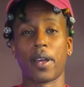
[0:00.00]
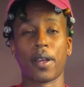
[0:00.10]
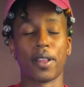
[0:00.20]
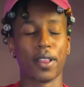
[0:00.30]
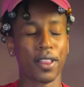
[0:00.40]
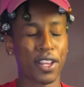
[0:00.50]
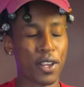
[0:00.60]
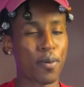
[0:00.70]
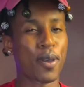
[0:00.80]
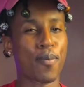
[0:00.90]
a
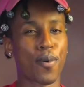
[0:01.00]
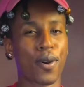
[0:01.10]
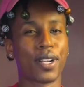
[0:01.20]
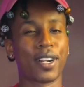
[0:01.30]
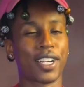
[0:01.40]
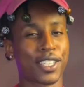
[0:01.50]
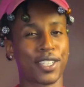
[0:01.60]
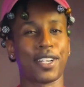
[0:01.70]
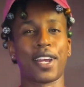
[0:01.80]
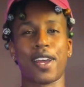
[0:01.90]
little bit more than I
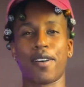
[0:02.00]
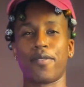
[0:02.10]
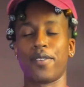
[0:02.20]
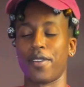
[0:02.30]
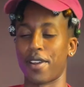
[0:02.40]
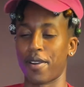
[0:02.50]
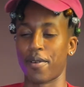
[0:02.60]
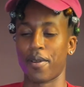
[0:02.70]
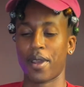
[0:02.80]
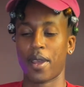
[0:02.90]
should have.